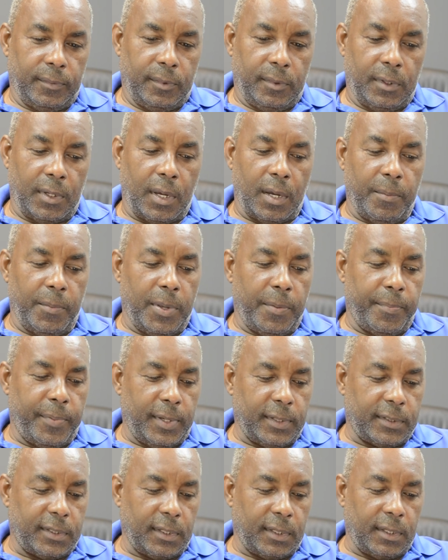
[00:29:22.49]
Yeah, I mean,
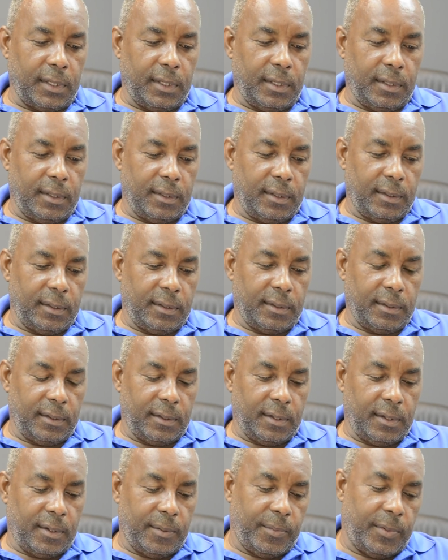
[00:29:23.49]
basically,
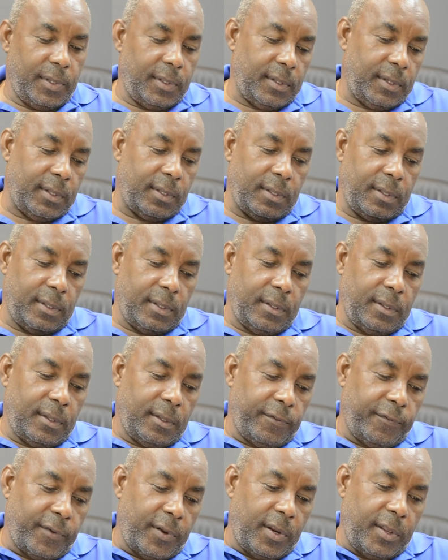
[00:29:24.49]
I mean, the, the,
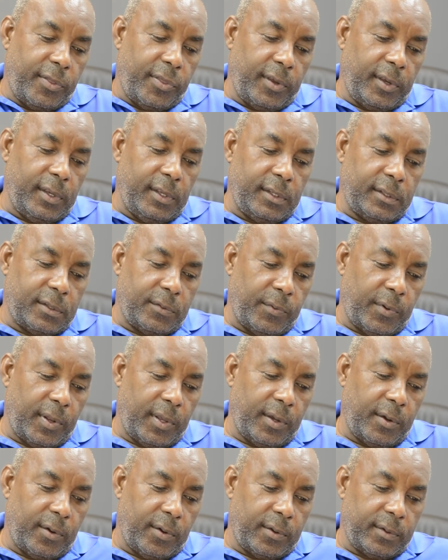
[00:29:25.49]
the funny thing is when
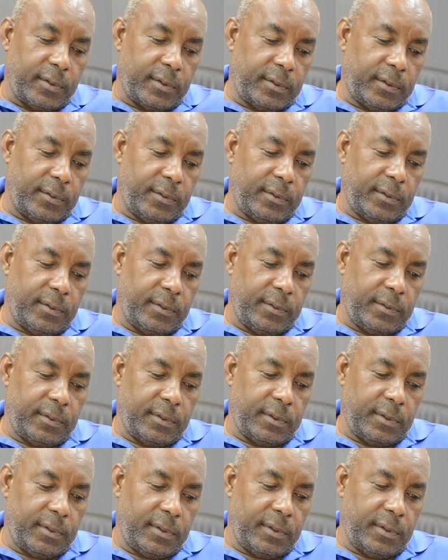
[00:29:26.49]
I got
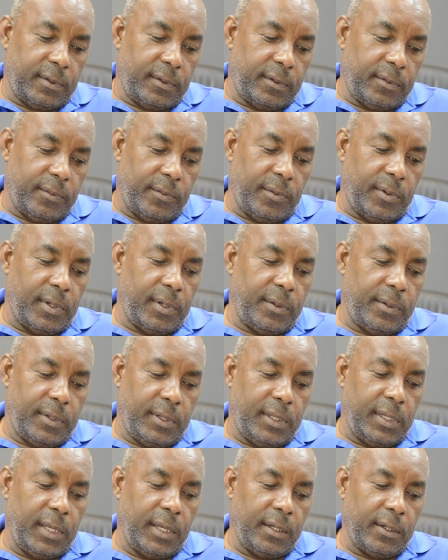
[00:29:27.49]
well
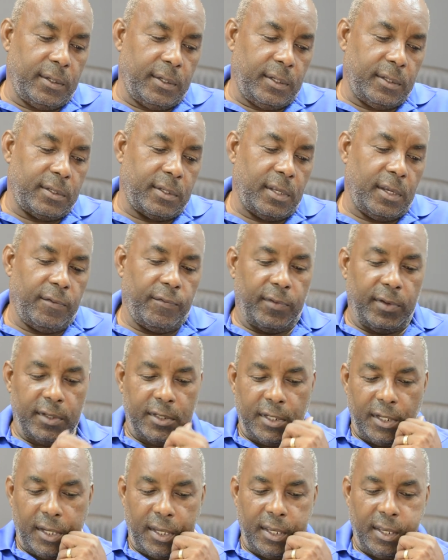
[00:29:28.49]
in England in
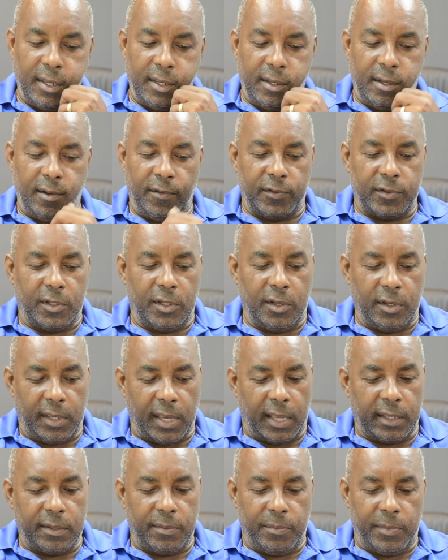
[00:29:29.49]
Stevenage, I obviously you
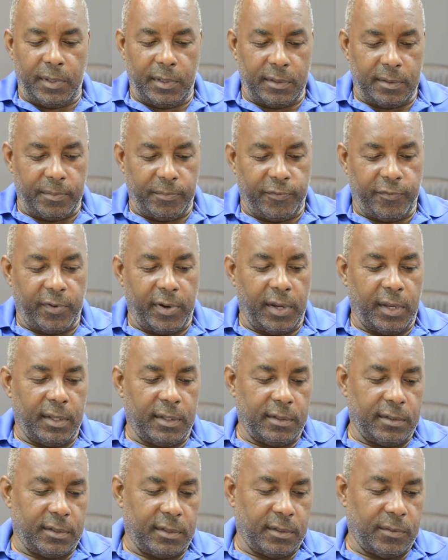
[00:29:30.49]
get to meet some
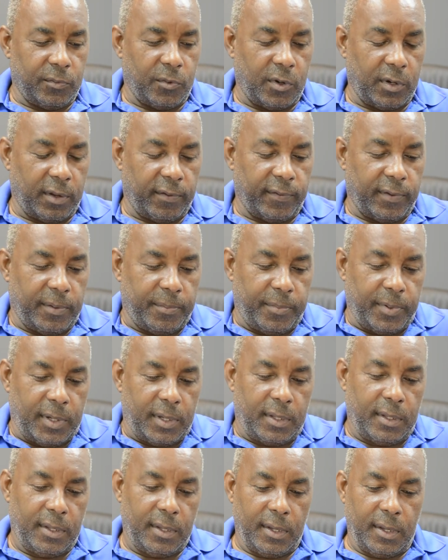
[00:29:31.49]
friends and whatever,
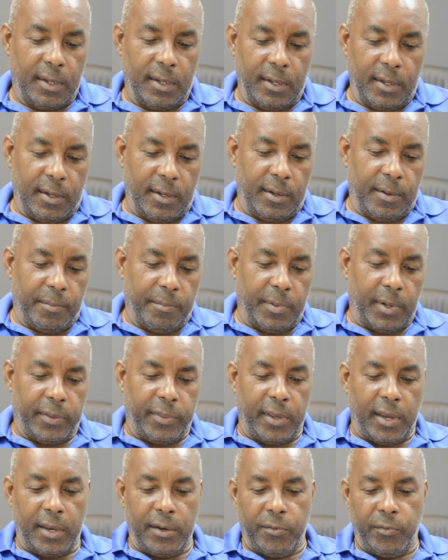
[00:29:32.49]
but but
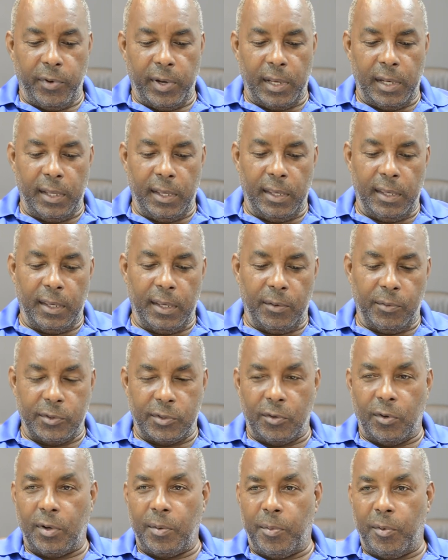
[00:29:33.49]
then really it was
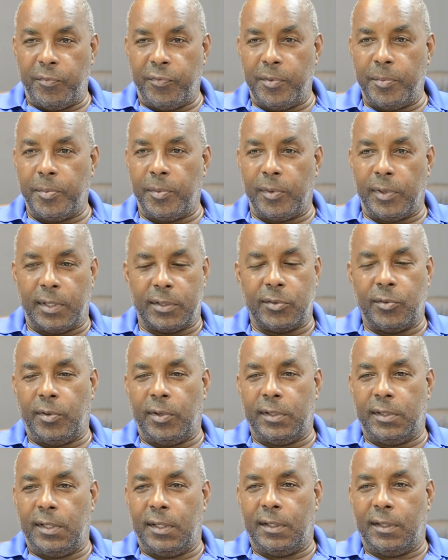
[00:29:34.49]
all about football. That's all
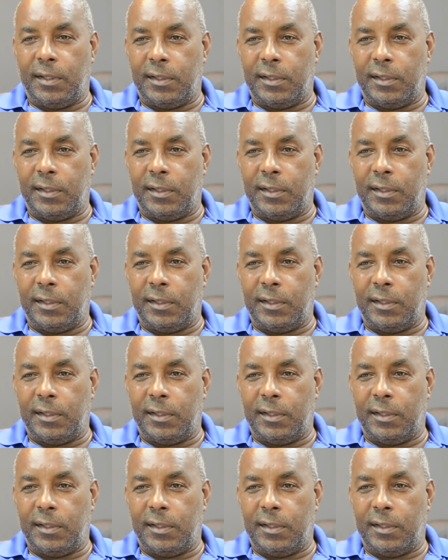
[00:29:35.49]
I did.